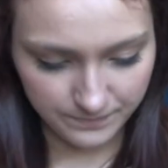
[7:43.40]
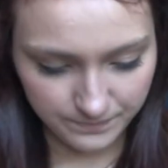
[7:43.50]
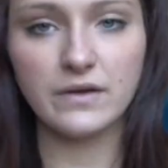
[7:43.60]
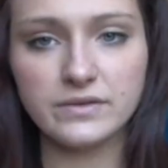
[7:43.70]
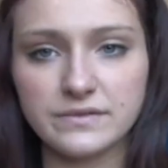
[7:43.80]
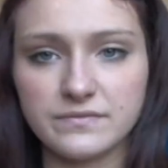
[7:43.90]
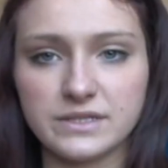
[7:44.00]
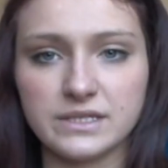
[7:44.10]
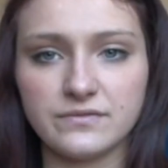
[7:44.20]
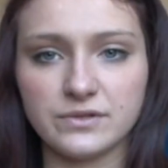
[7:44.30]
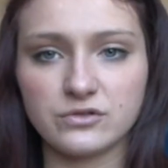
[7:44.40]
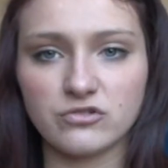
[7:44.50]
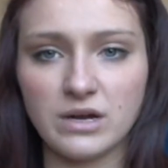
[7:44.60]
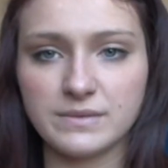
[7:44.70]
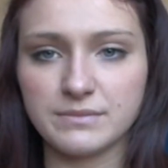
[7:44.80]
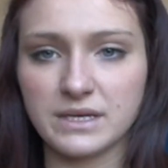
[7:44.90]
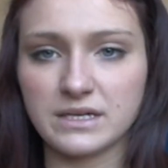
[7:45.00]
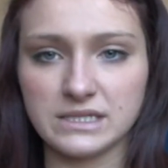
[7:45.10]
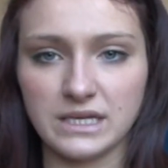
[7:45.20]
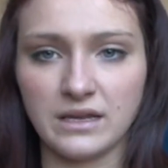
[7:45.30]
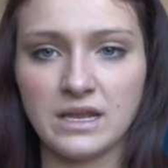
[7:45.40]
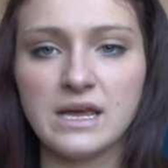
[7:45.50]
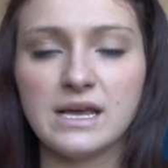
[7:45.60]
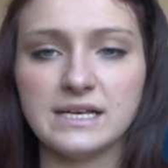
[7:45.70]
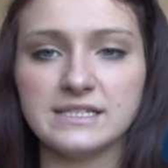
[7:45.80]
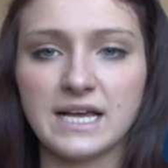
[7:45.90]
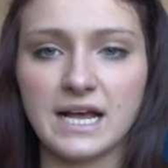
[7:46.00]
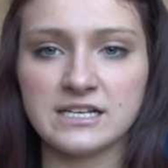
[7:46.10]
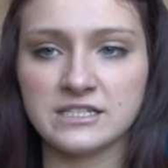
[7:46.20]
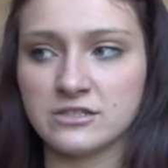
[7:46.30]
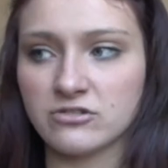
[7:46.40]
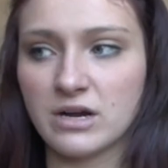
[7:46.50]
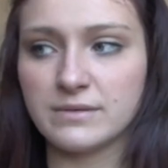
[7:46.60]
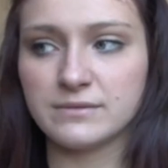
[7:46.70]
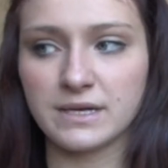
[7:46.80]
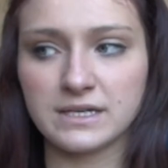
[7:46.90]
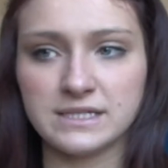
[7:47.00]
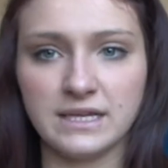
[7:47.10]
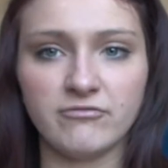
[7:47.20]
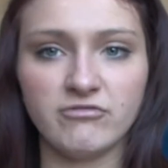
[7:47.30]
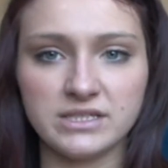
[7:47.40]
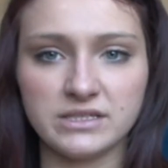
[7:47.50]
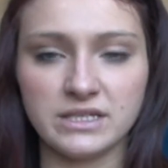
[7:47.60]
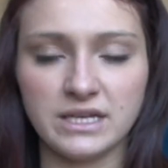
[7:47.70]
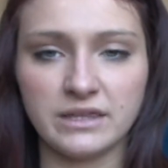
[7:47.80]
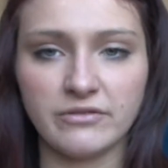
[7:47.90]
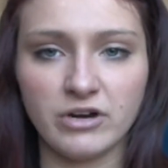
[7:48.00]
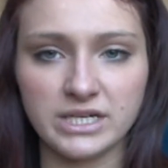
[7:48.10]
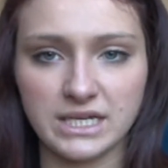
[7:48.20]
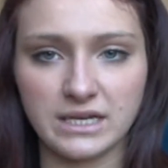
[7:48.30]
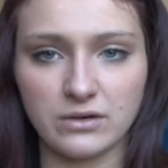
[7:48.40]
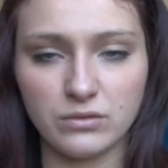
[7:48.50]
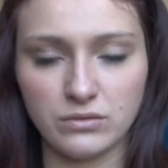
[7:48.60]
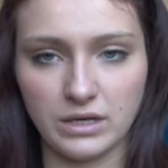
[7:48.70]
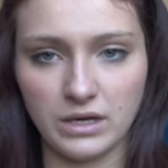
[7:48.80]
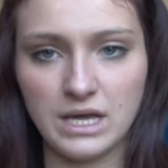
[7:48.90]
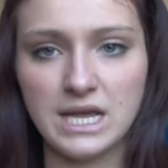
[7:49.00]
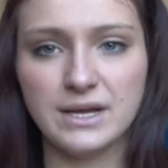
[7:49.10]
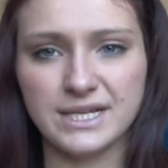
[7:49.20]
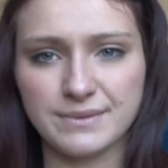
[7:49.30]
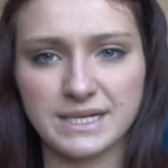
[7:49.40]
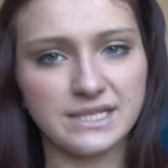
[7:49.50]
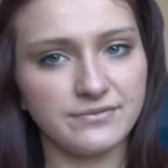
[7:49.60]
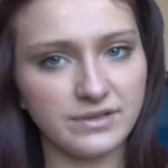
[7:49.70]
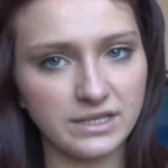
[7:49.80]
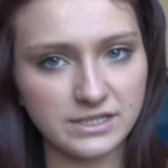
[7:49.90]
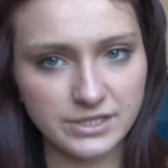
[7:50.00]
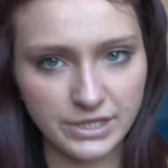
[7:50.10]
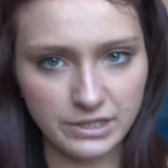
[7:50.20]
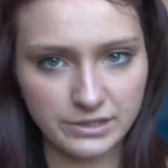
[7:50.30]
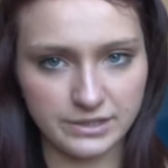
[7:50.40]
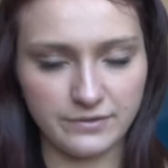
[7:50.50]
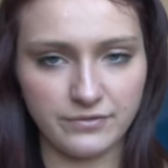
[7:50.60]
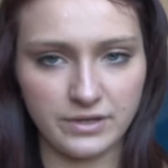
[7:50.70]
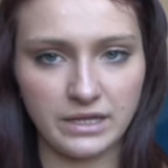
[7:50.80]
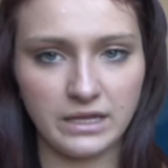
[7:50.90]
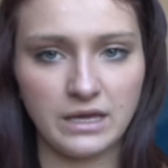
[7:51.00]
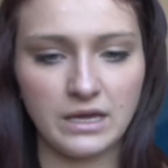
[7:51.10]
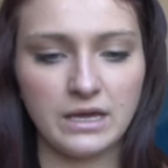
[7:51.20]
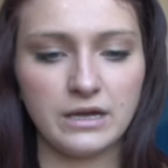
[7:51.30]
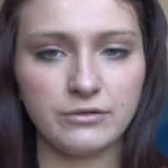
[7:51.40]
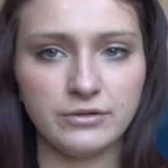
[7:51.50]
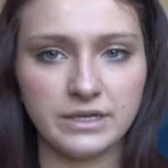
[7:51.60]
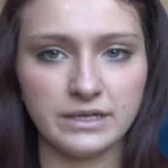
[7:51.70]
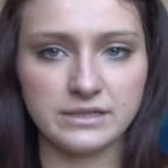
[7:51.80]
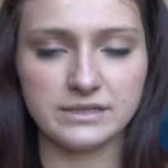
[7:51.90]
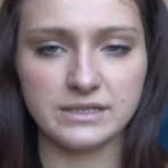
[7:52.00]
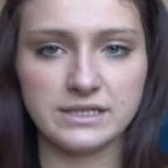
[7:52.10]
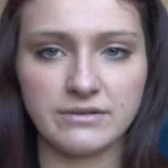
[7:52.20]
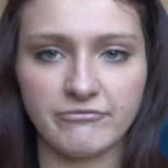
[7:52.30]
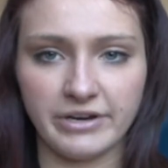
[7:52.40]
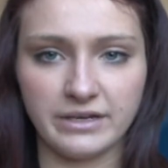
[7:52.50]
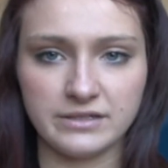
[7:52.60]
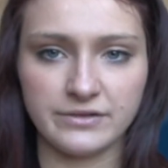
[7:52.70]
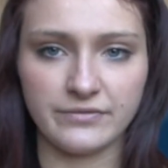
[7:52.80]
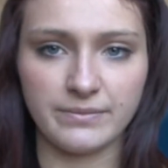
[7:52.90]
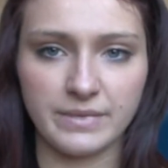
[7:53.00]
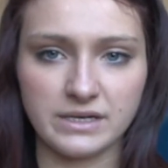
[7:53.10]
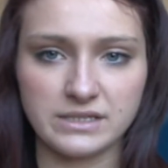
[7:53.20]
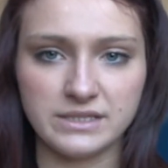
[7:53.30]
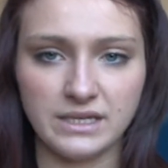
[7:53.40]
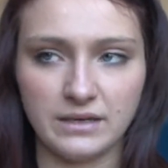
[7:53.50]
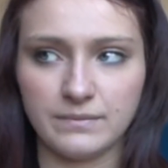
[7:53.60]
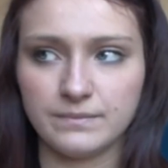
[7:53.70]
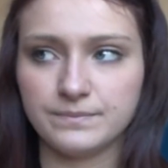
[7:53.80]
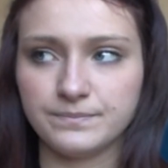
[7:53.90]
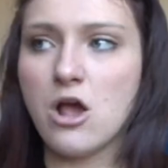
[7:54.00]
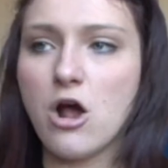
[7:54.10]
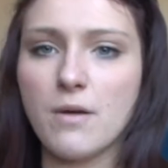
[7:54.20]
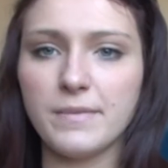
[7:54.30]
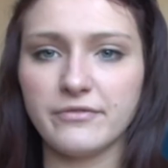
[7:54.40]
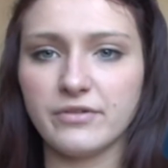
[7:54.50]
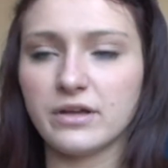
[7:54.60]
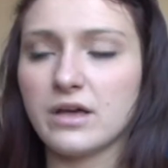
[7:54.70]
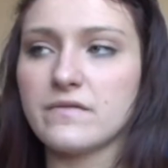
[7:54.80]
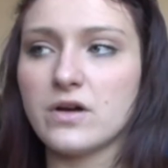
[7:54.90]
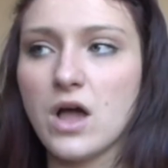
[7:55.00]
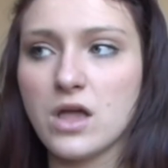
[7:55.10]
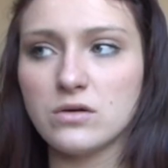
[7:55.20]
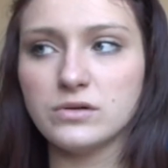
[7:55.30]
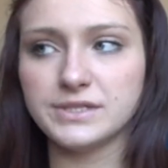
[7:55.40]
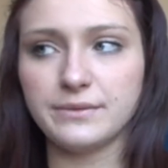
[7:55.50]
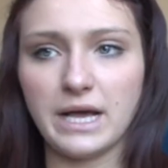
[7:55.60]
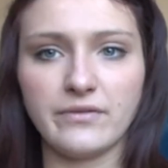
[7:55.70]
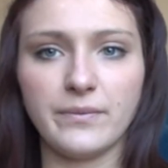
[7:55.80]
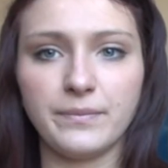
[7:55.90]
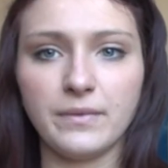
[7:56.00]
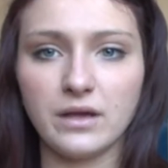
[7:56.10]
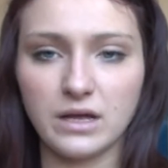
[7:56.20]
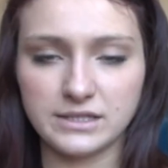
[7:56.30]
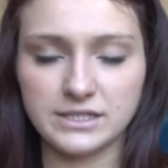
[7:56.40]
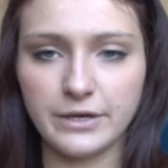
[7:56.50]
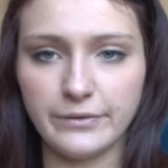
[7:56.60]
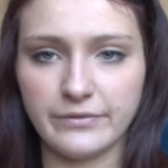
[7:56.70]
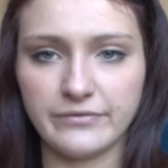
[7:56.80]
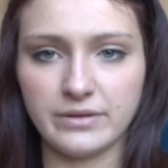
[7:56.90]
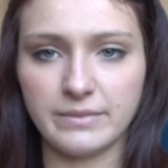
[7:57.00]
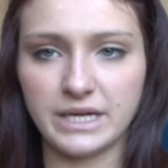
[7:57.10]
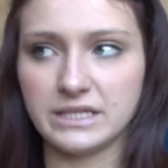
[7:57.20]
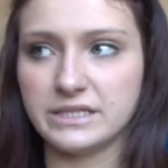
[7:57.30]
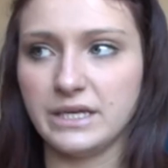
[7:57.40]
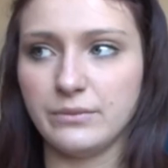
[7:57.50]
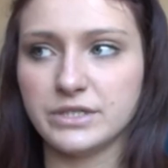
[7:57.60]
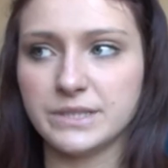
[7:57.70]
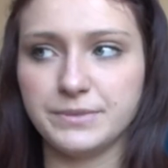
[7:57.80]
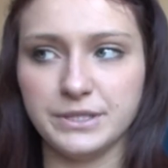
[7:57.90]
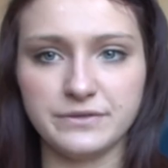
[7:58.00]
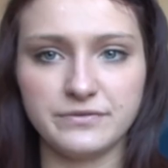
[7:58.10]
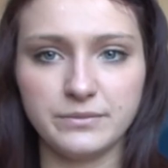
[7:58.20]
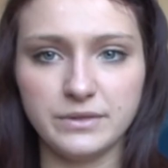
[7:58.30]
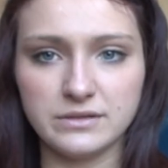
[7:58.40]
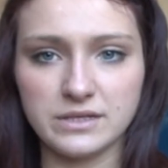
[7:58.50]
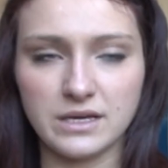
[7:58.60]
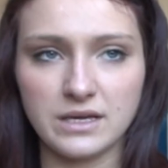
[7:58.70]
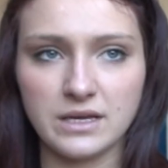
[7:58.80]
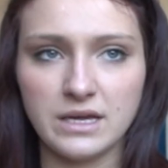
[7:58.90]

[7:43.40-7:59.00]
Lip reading: The other differences for Subscribers Magazine is that it has Subscribers Magazine written in the right hand corner, which makes it feel exclusive for the audiences and readers of the magazine. On my front cover I also have a slogan for the magazine, which is beautiful music.